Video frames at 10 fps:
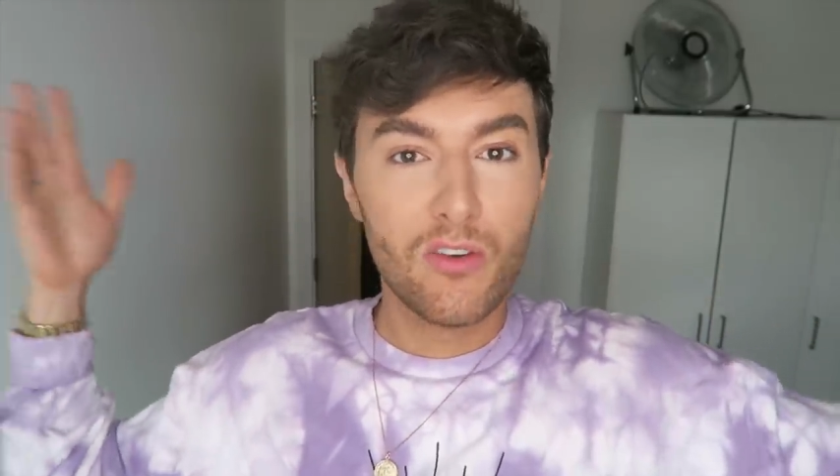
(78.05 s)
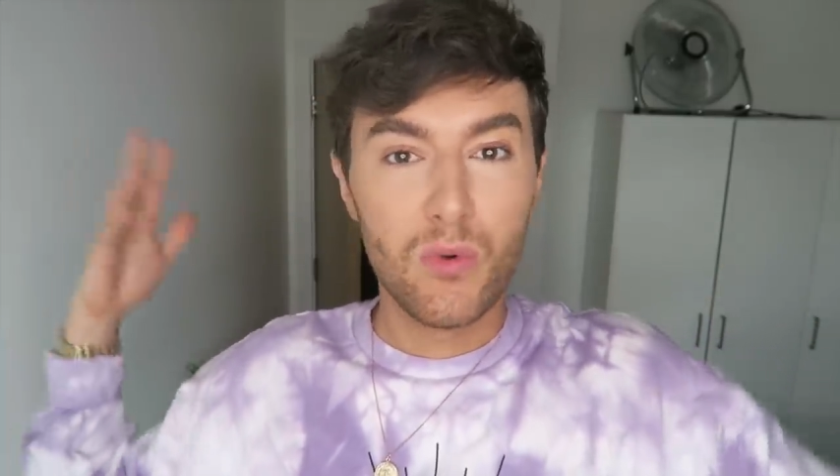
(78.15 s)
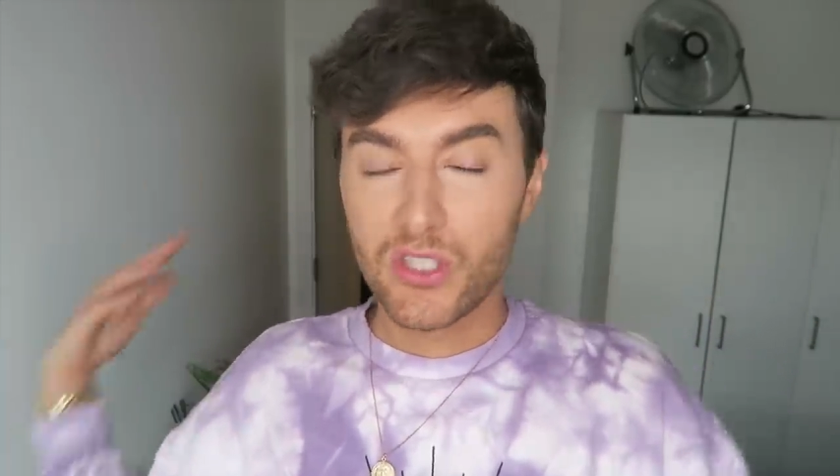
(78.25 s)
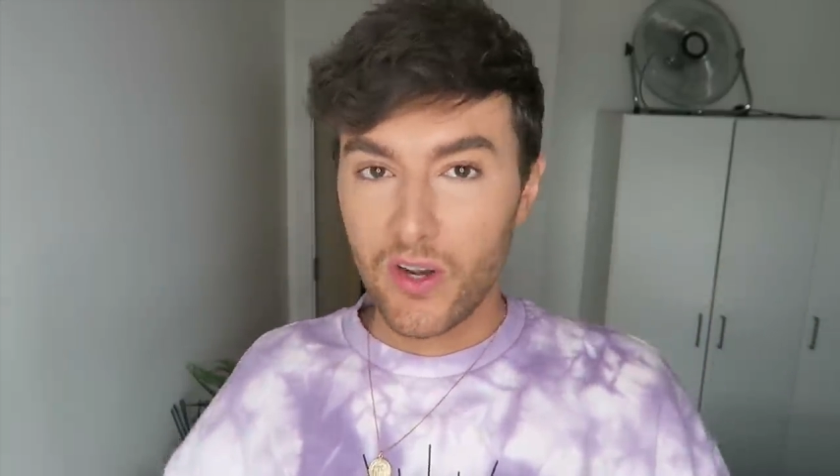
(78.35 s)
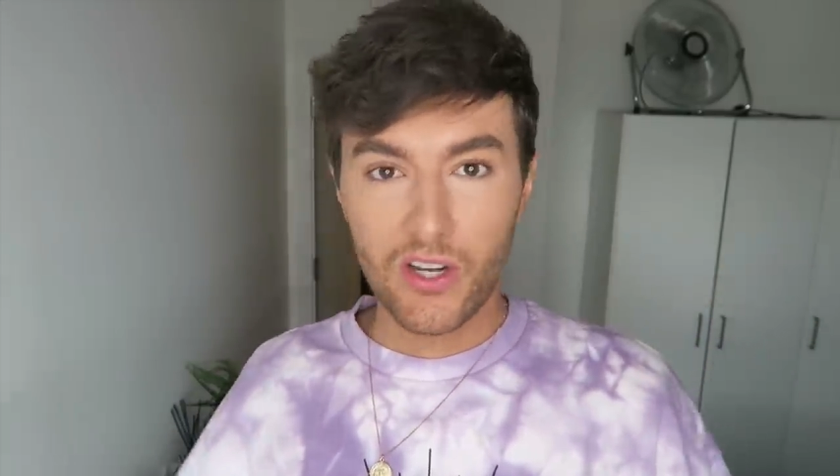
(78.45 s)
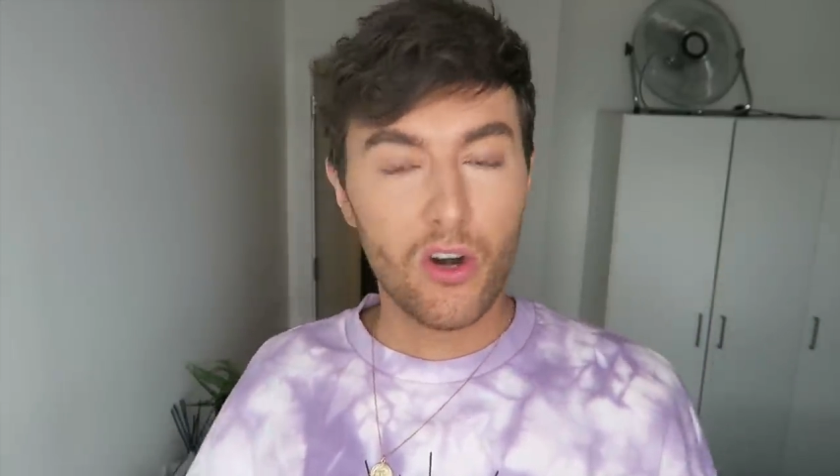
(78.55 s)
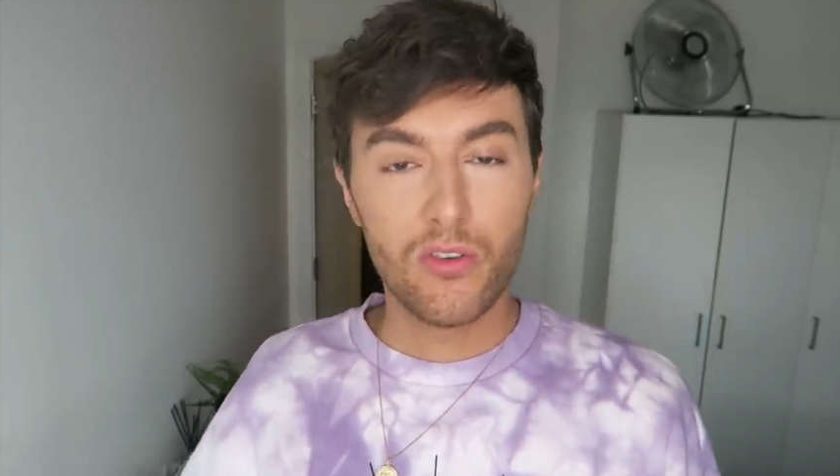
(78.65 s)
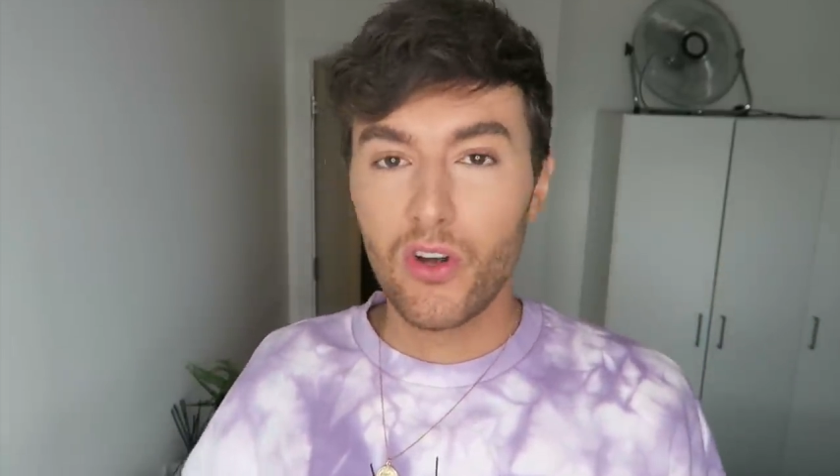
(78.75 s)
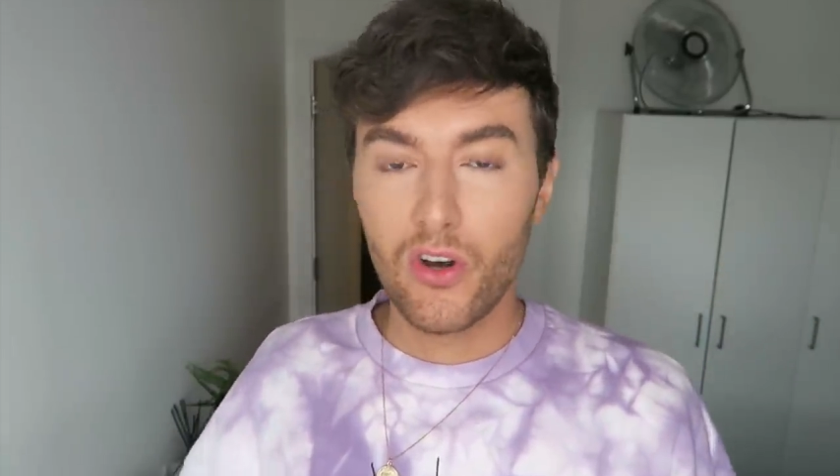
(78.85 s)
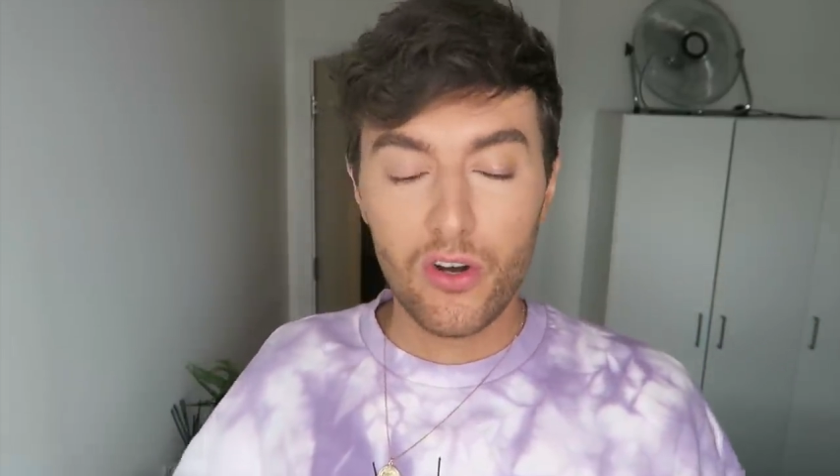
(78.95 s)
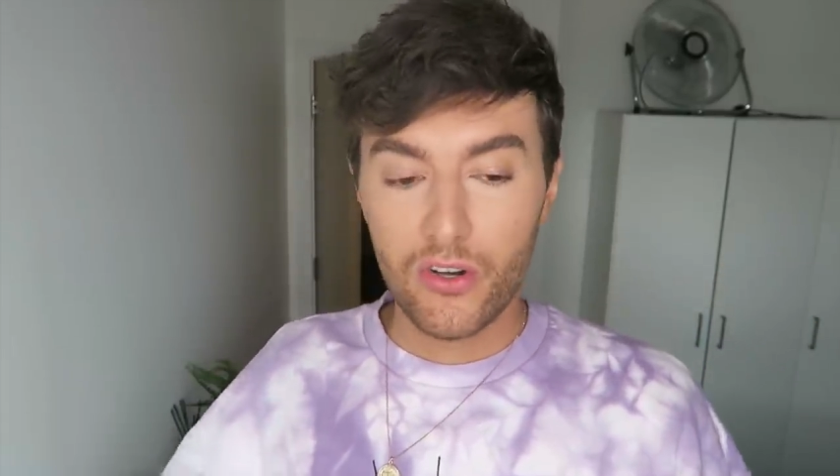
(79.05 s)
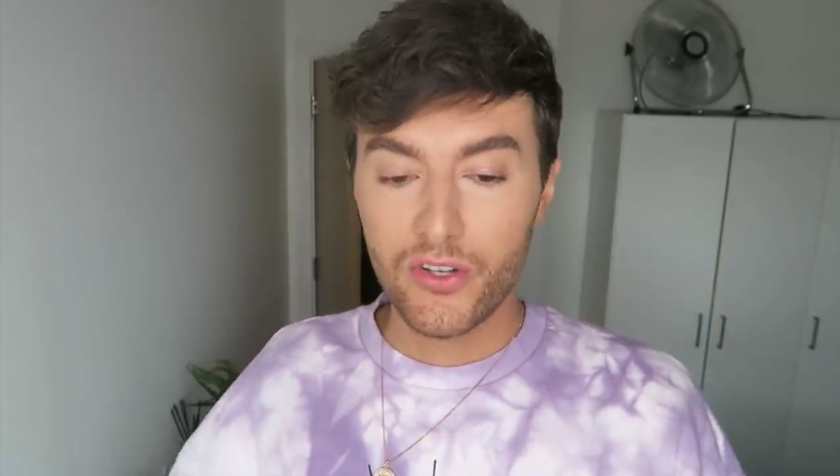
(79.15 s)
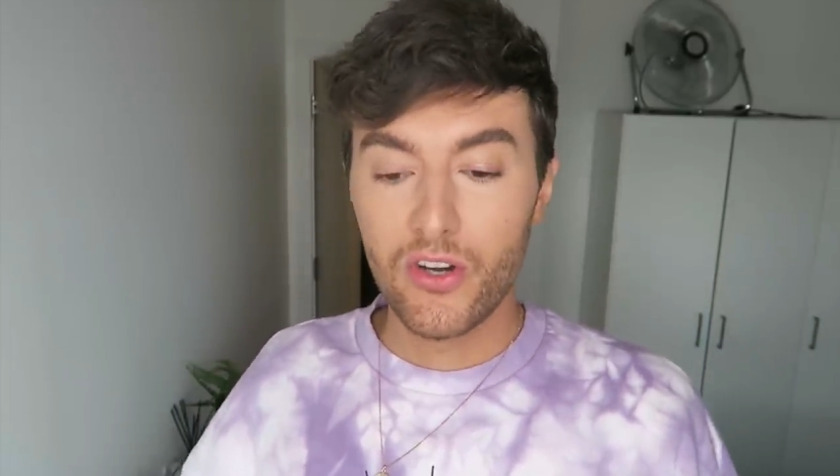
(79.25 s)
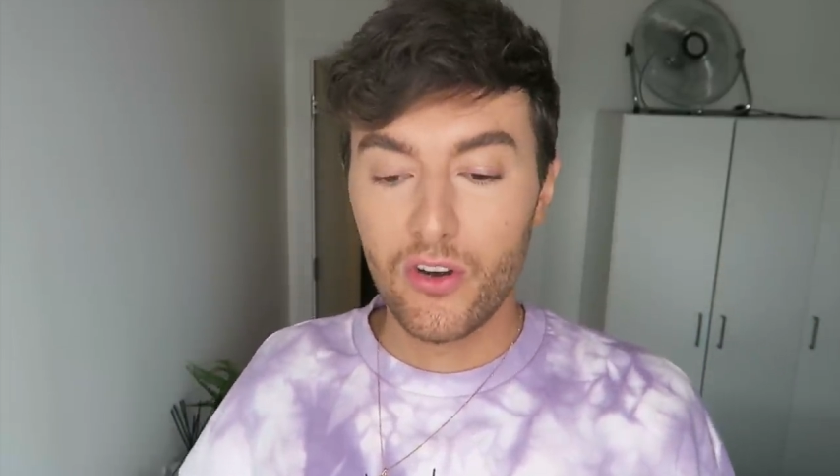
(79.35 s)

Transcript: of what's going on